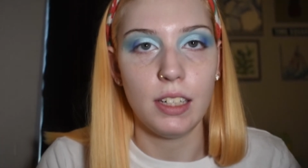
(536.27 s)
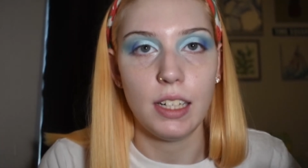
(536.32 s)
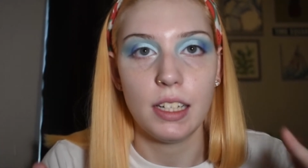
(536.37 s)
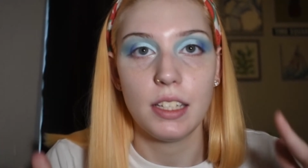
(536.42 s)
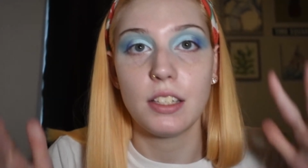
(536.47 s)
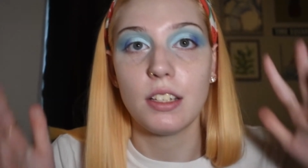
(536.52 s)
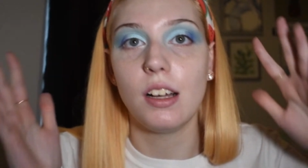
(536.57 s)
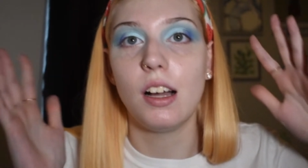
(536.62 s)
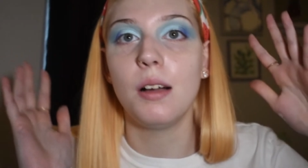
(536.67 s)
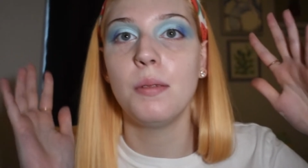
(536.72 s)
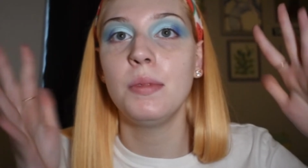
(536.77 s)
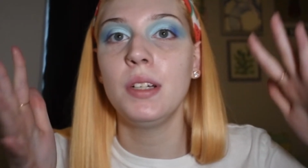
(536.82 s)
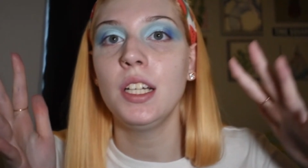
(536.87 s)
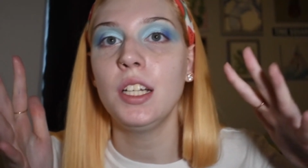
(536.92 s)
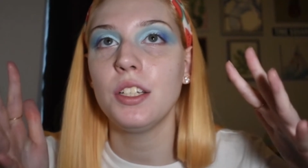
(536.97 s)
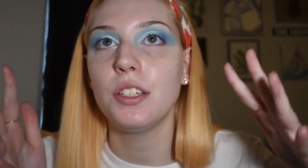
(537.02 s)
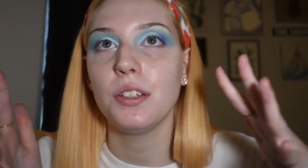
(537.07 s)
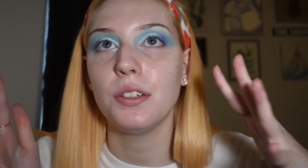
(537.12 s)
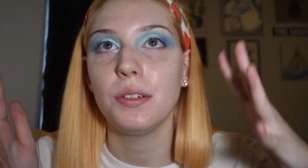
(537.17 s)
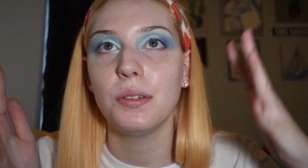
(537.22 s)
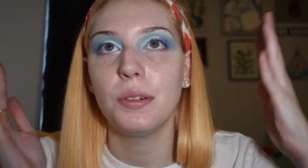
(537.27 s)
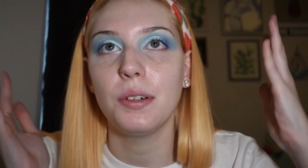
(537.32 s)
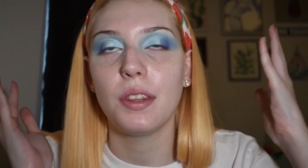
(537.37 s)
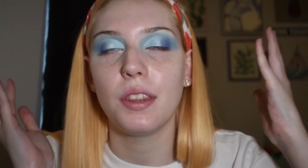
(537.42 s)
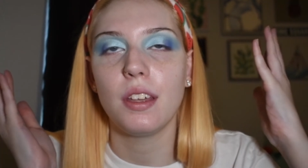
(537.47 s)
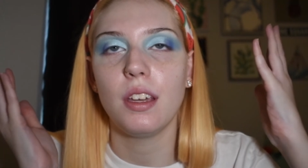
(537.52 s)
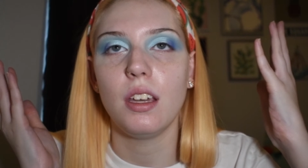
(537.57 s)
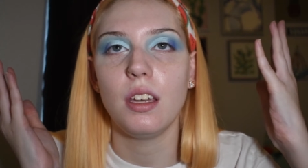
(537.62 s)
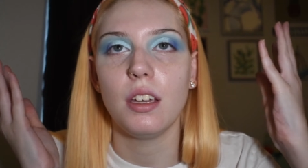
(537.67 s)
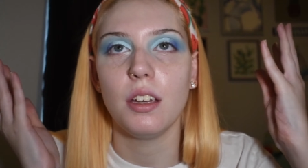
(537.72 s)
So I'm gonna do
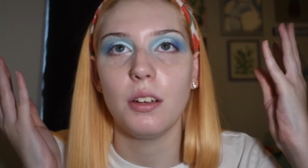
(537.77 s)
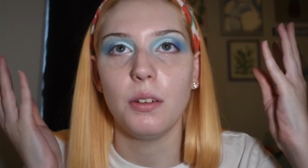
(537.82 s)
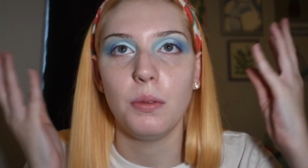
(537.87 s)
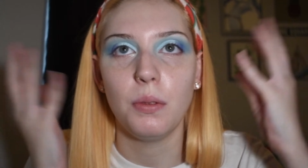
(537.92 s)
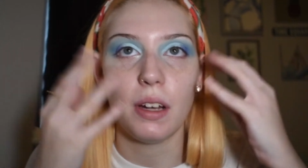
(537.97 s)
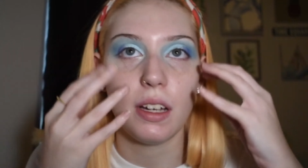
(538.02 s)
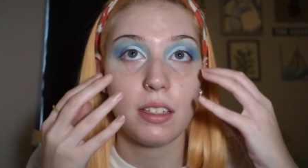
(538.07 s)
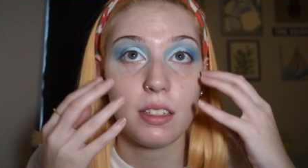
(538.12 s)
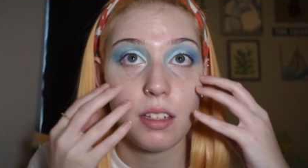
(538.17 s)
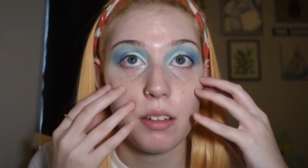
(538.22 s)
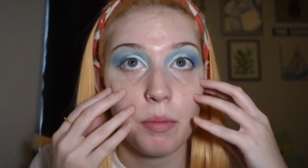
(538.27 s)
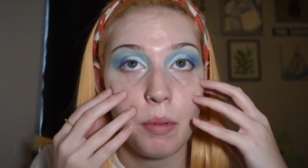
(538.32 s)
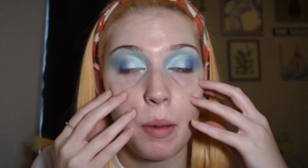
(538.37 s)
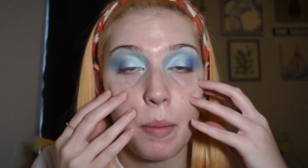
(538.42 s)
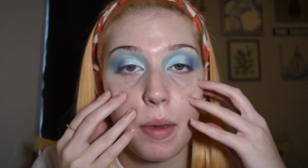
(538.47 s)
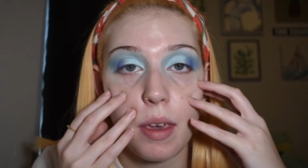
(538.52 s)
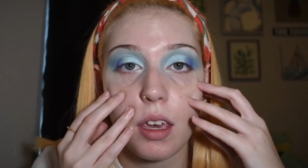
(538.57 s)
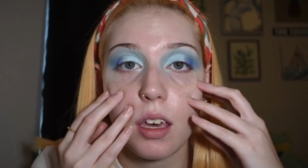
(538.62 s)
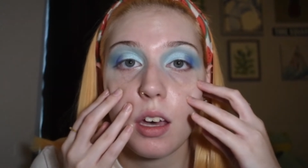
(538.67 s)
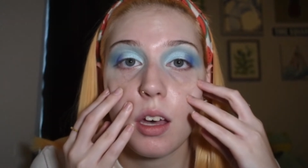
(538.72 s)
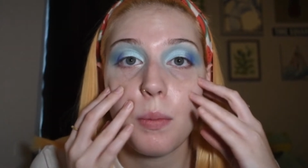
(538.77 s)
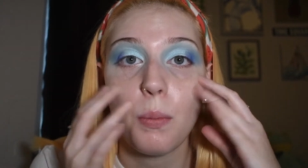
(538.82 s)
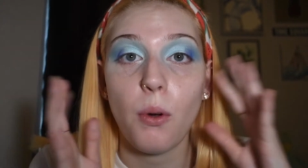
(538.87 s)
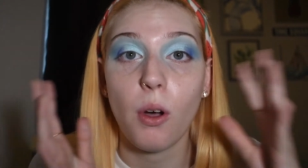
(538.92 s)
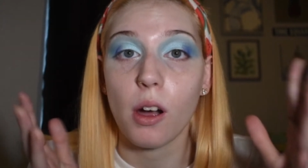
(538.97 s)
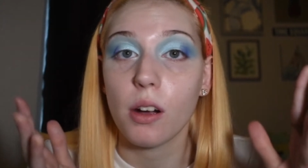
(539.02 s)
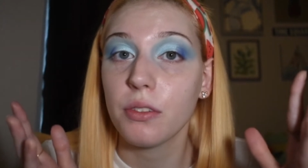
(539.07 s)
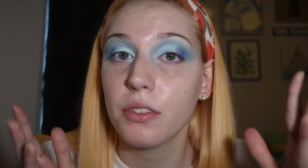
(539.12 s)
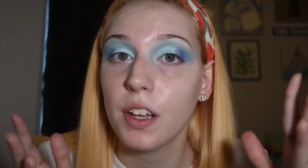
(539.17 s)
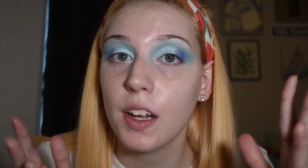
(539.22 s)
the rest of my makeup
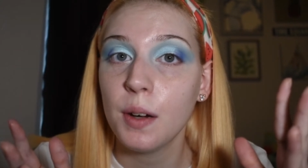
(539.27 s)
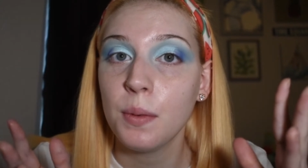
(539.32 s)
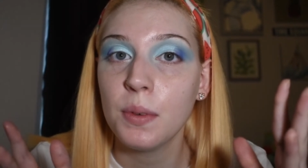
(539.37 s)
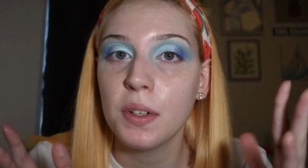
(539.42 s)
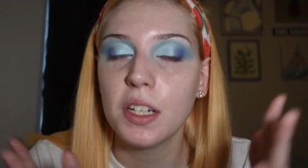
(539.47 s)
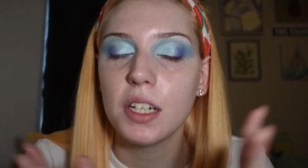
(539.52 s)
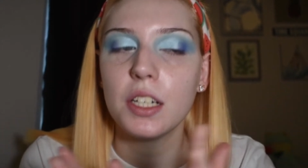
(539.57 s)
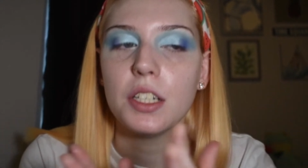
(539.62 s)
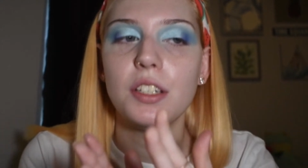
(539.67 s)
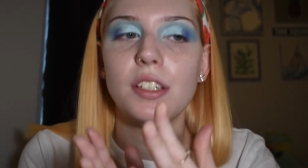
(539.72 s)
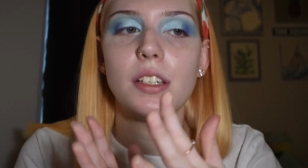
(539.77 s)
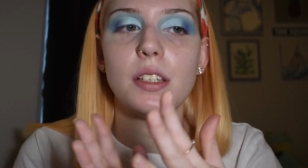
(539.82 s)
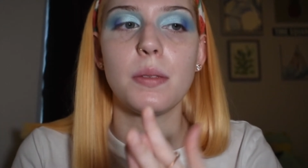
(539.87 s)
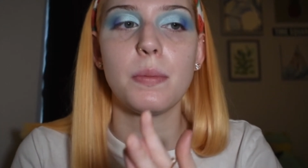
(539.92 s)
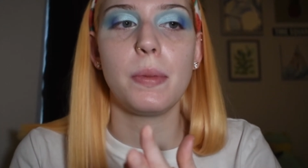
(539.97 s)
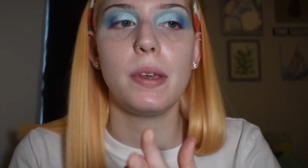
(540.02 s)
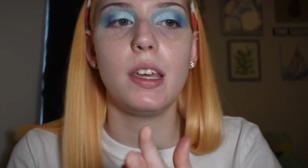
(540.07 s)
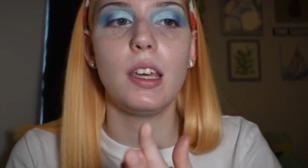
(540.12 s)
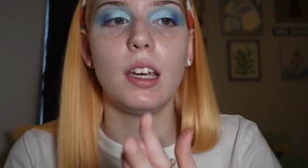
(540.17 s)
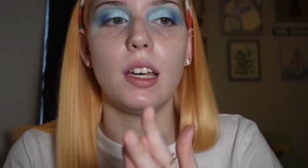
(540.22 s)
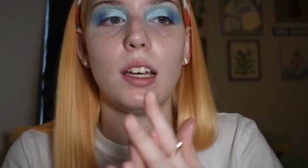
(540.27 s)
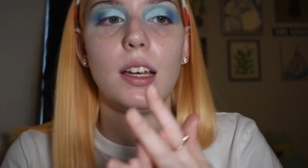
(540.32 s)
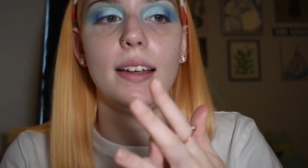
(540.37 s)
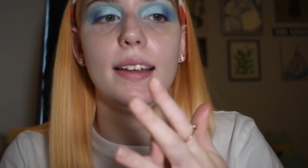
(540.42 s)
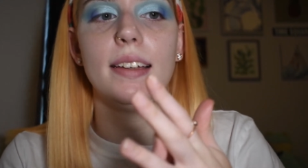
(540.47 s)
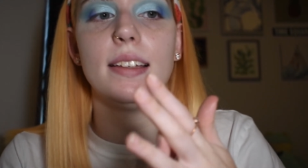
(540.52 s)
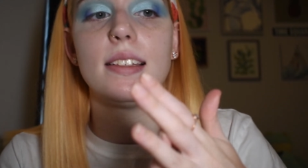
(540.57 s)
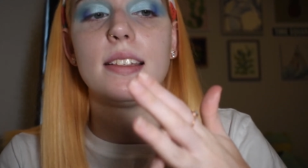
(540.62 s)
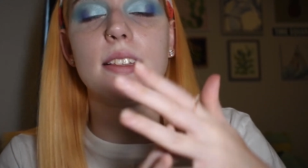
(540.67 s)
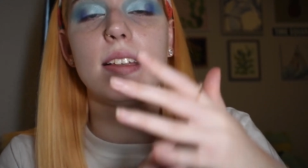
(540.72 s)
off camera just
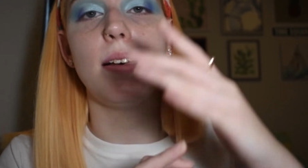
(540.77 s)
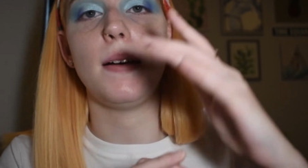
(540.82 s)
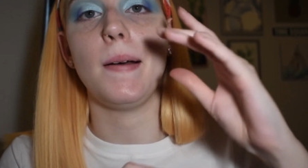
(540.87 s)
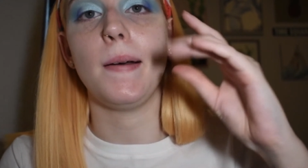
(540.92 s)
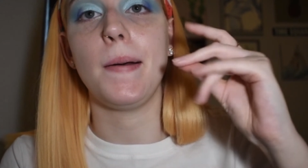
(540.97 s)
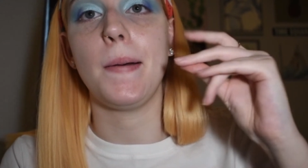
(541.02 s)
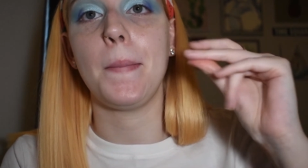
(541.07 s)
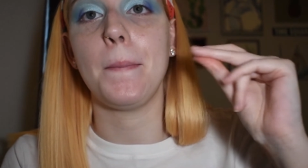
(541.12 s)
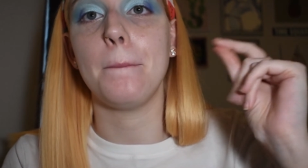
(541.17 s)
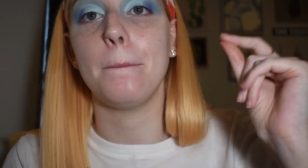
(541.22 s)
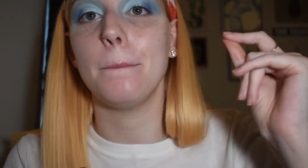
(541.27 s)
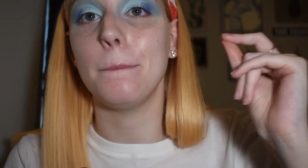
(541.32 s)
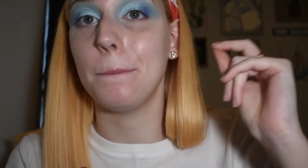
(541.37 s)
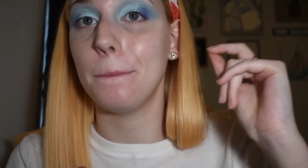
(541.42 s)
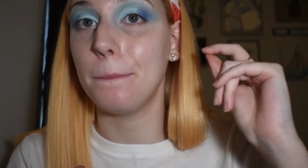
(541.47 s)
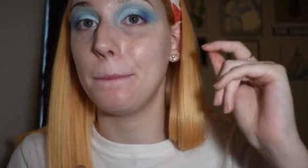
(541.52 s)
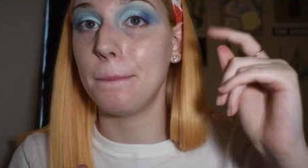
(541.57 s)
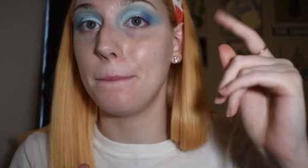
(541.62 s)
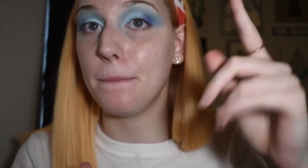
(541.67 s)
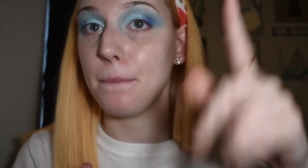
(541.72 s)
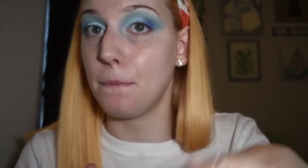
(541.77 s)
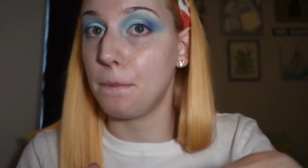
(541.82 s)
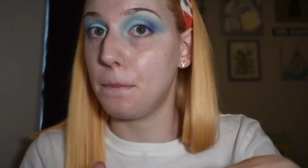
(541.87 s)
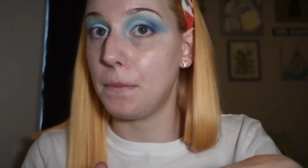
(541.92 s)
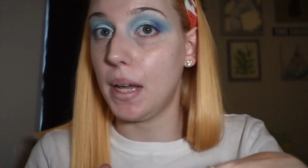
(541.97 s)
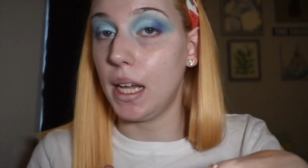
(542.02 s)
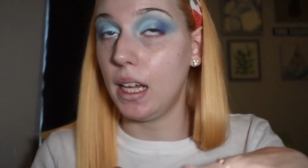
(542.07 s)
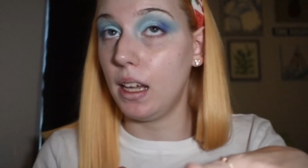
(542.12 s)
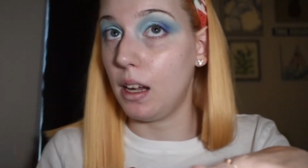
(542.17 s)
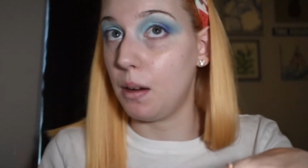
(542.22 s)
because
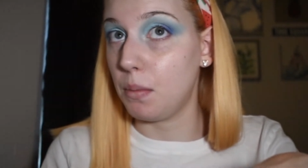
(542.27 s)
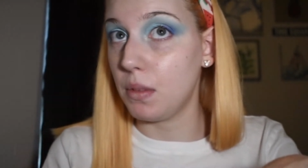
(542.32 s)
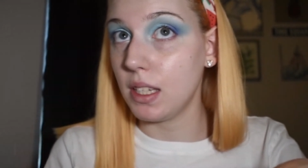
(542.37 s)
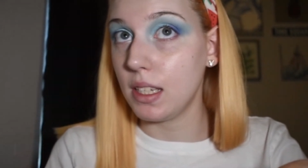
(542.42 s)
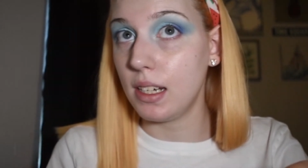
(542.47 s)
my camera's